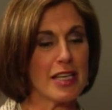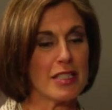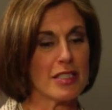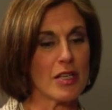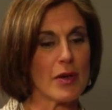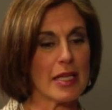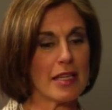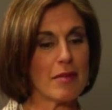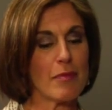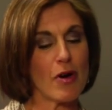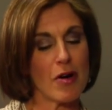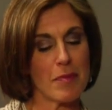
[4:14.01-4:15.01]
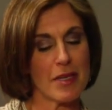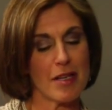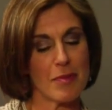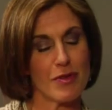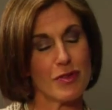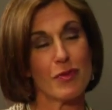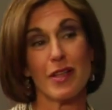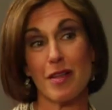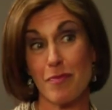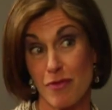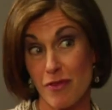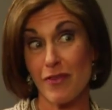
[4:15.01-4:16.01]
So I think PARP inhibitors
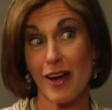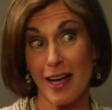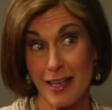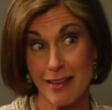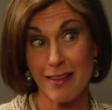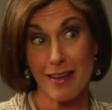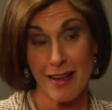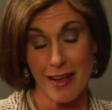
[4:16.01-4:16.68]
really provide